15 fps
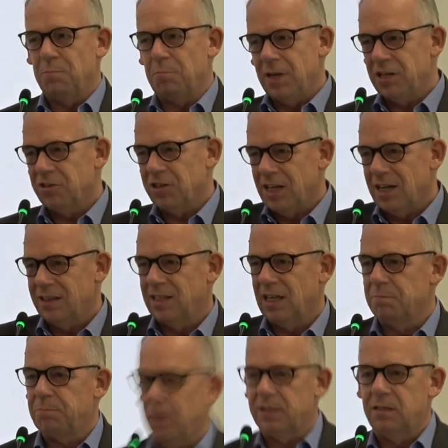minute you hit
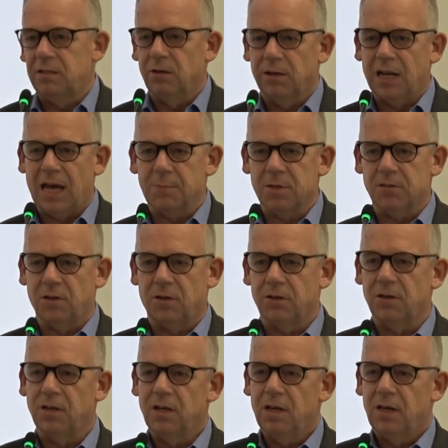that button on Amazon,